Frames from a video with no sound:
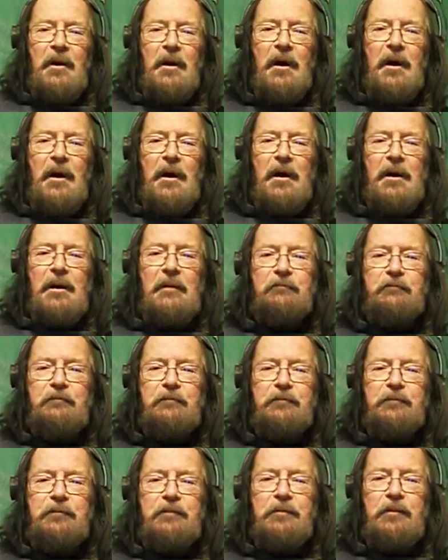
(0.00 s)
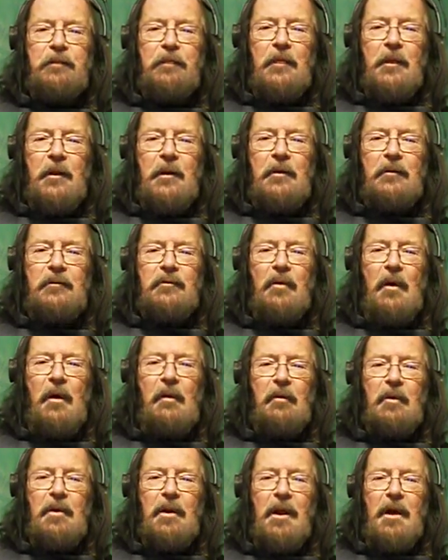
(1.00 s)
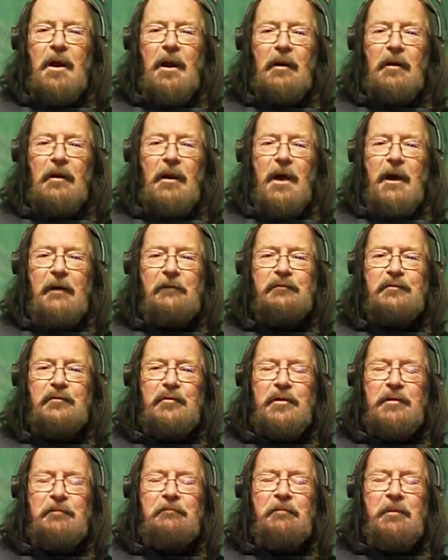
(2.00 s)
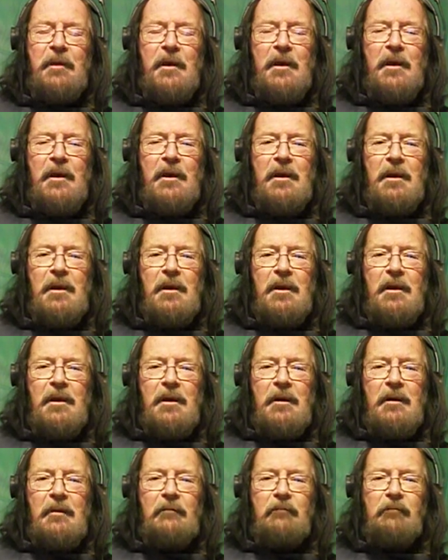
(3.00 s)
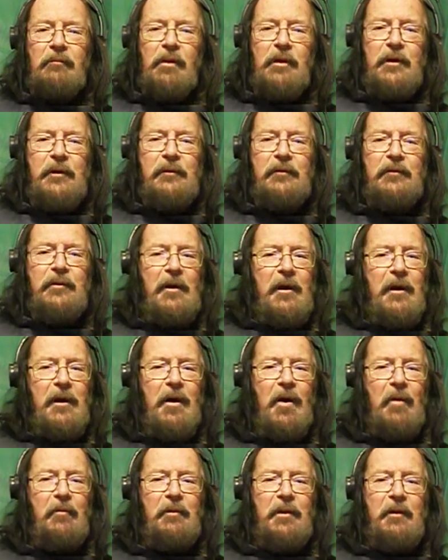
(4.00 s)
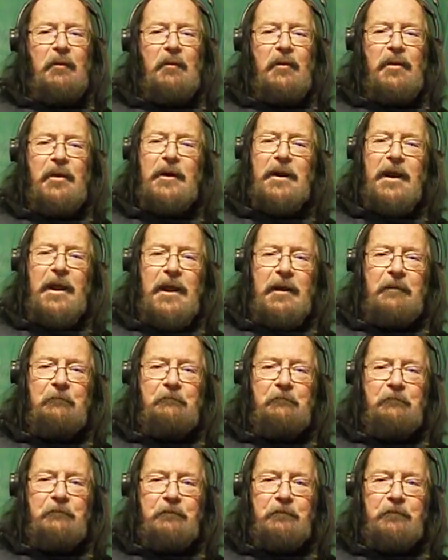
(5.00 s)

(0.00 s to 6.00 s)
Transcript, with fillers: uh, 12 o'clock live stream, please help me with a name.